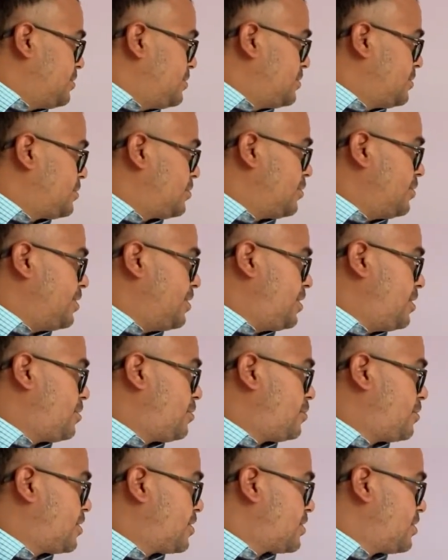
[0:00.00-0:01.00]
So in
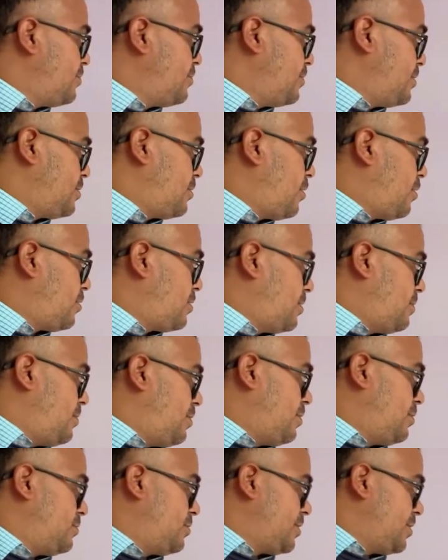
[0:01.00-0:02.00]
introduction we talked
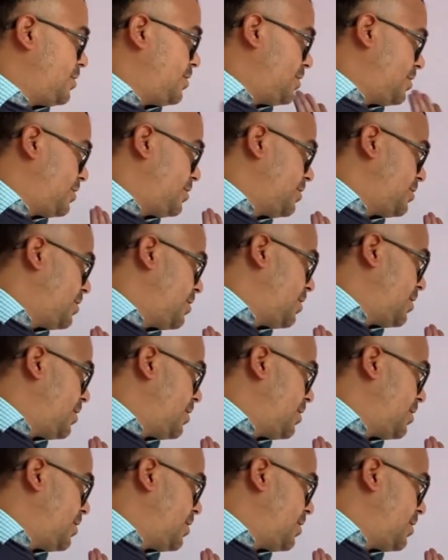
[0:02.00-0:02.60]
about it is